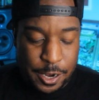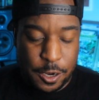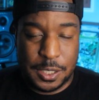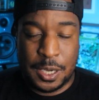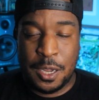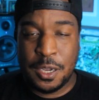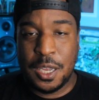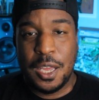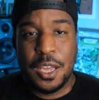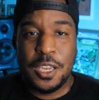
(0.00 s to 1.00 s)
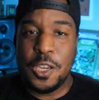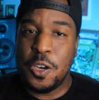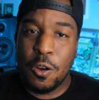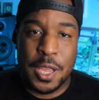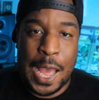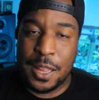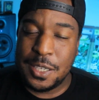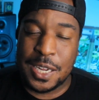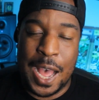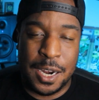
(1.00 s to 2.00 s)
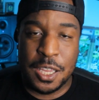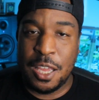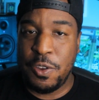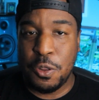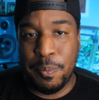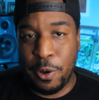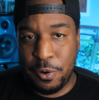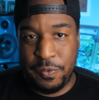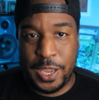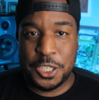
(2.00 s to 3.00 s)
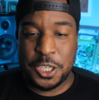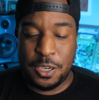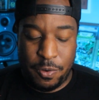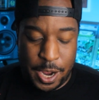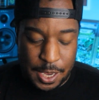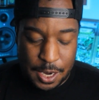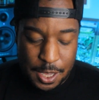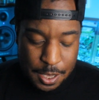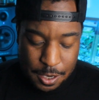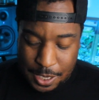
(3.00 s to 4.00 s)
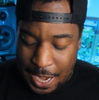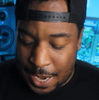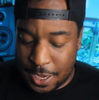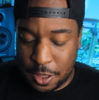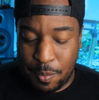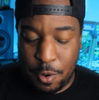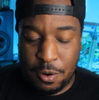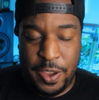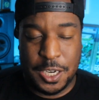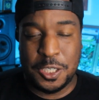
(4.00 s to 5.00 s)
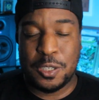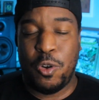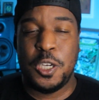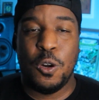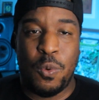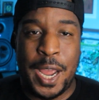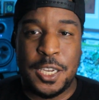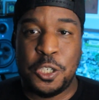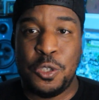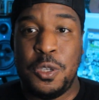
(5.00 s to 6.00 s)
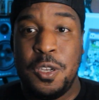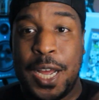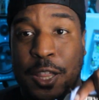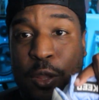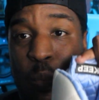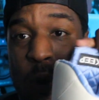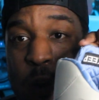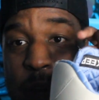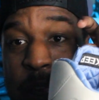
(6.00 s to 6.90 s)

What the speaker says: of your tongue, you know Khaled's got to give you the motivation, right? You got to get the motivation. So on your right shoe, you got the word